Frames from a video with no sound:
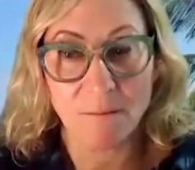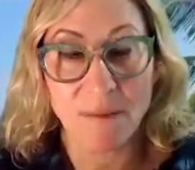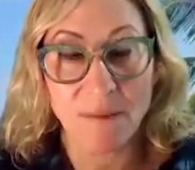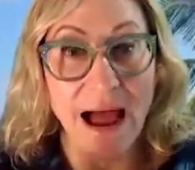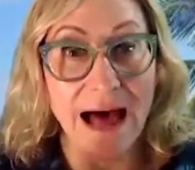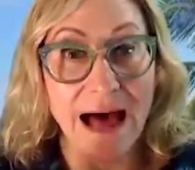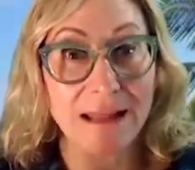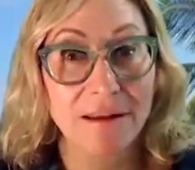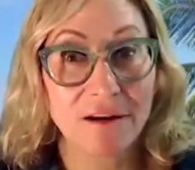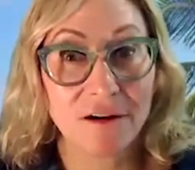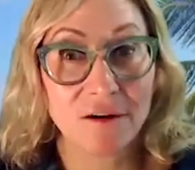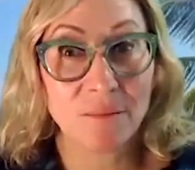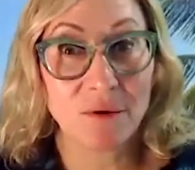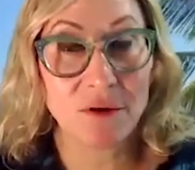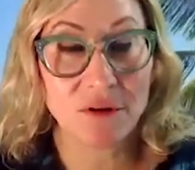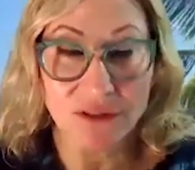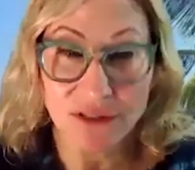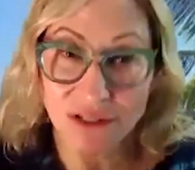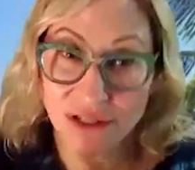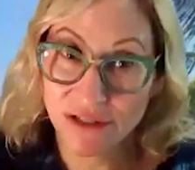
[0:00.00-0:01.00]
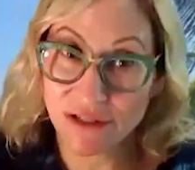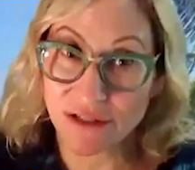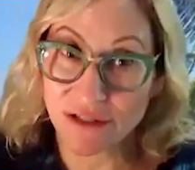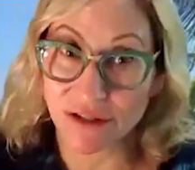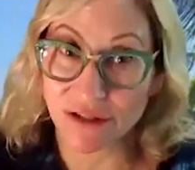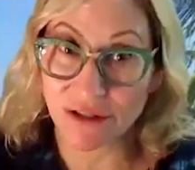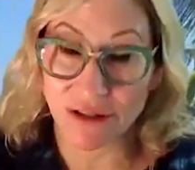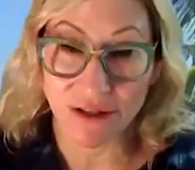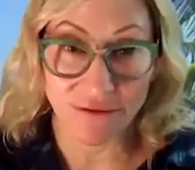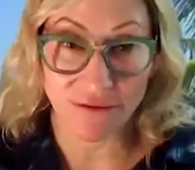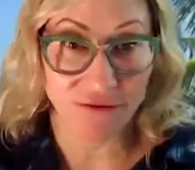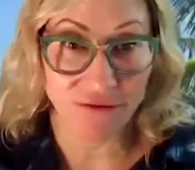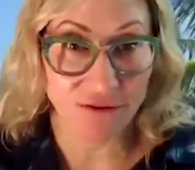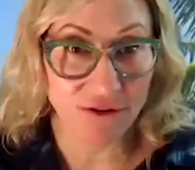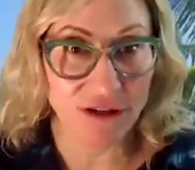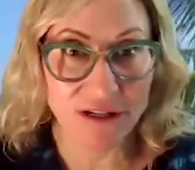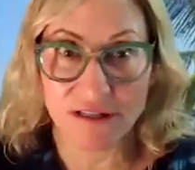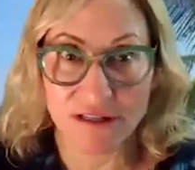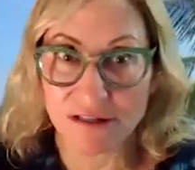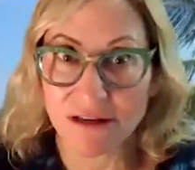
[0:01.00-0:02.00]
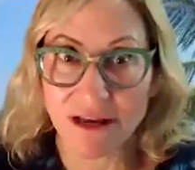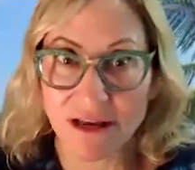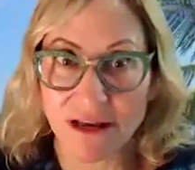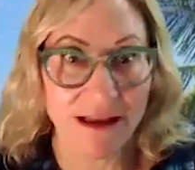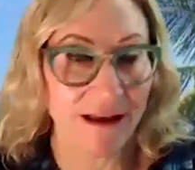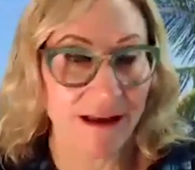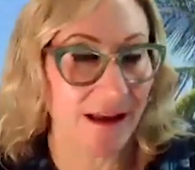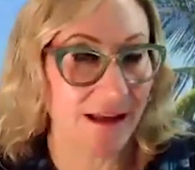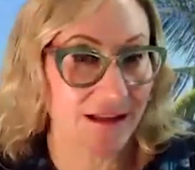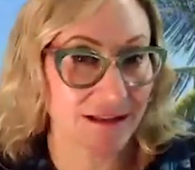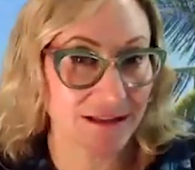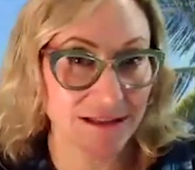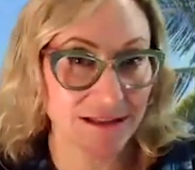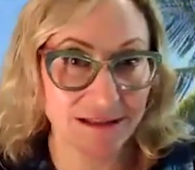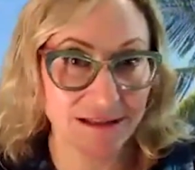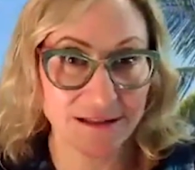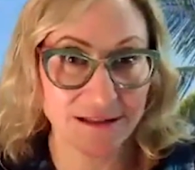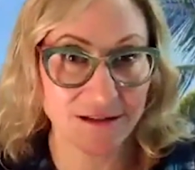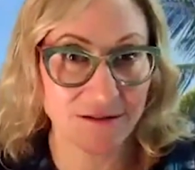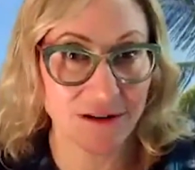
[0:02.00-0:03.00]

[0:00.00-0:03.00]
palatable to deliver, because as